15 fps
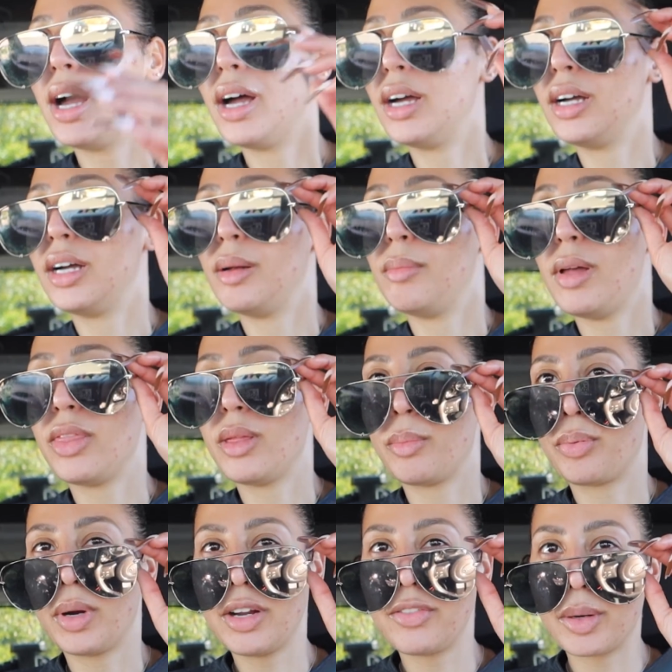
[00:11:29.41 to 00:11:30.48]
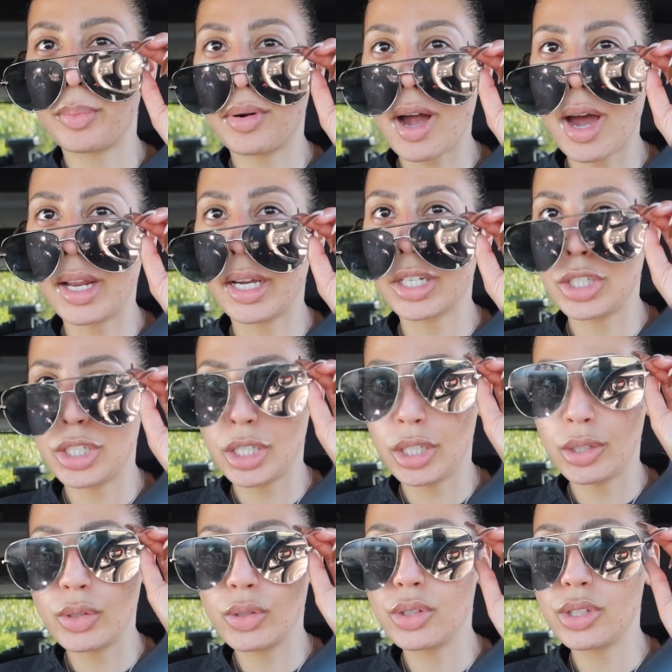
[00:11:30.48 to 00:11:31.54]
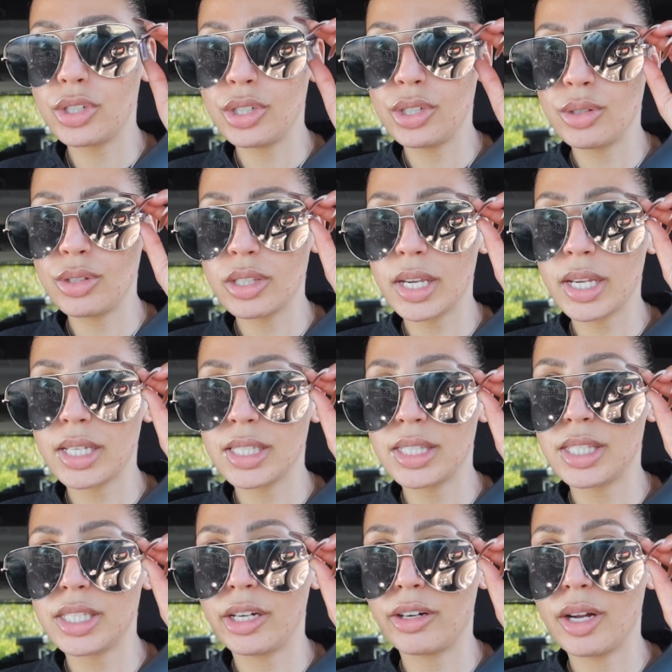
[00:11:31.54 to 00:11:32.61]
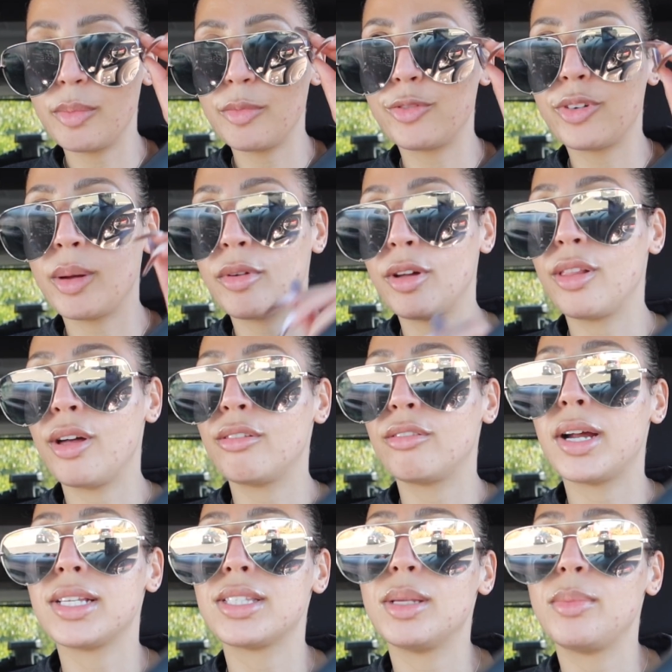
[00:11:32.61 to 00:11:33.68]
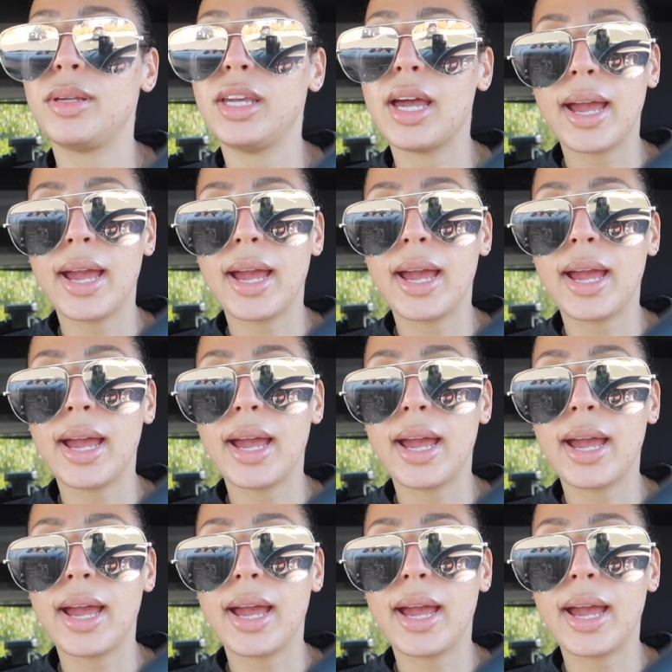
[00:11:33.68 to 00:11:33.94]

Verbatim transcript: And whatever product she used like a serum from Glow Recipe.